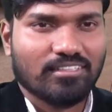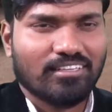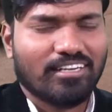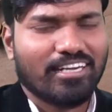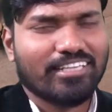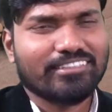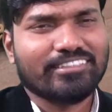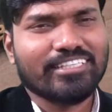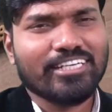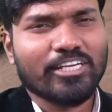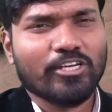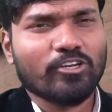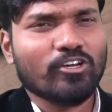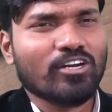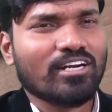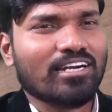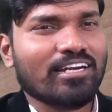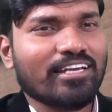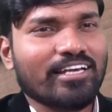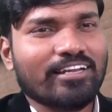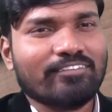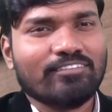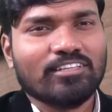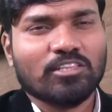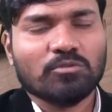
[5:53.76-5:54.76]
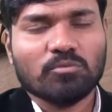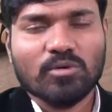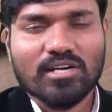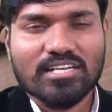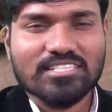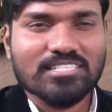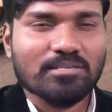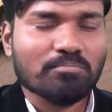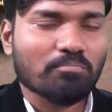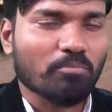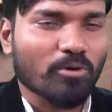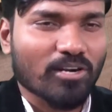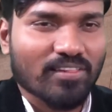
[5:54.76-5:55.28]
I think you're clear with what is
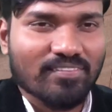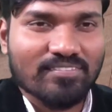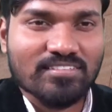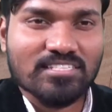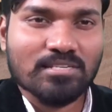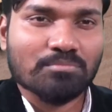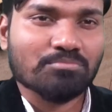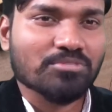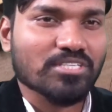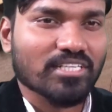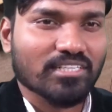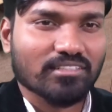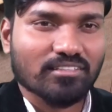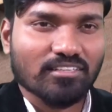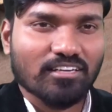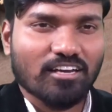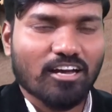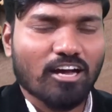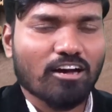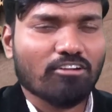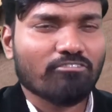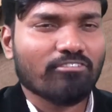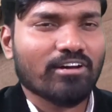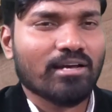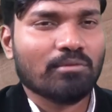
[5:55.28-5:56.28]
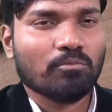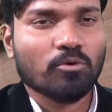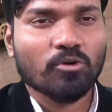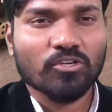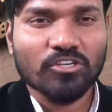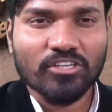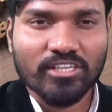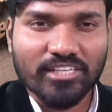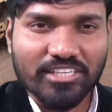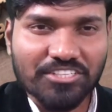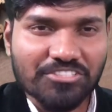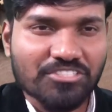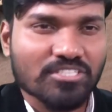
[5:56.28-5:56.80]
important in the subject, how I'm going
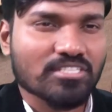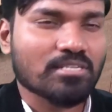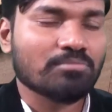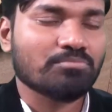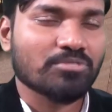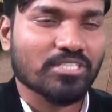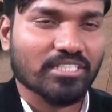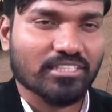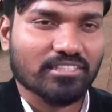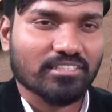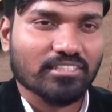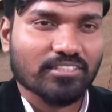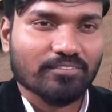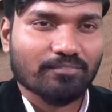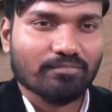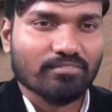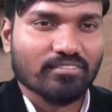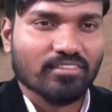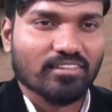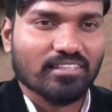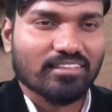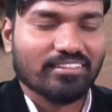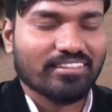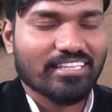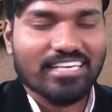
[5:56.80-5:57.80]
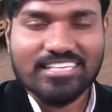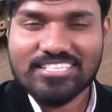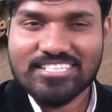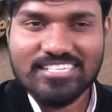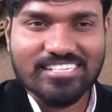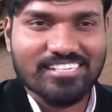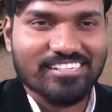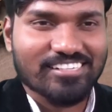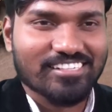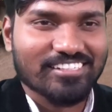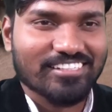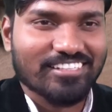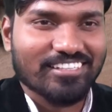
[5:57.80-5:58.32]
to teach the subject. That's
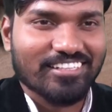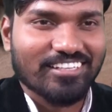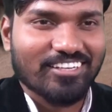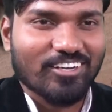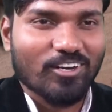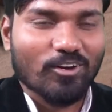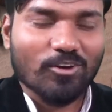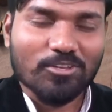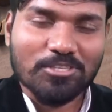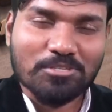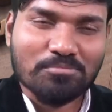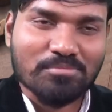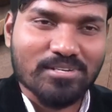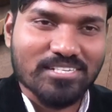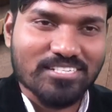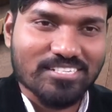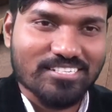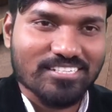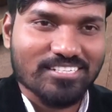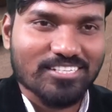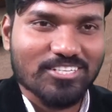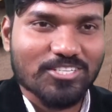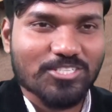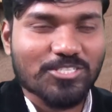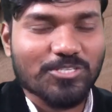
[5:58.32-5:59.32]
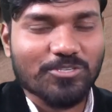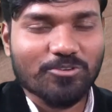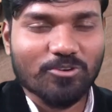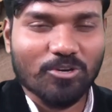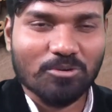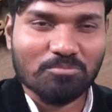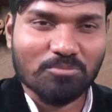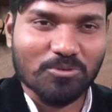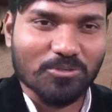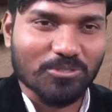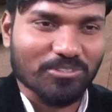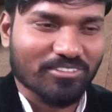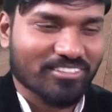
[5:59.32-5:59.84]
it. All the best. See you
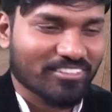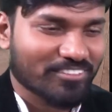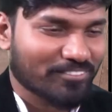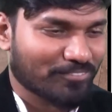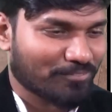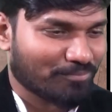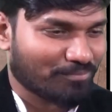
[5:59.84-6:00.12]
on board.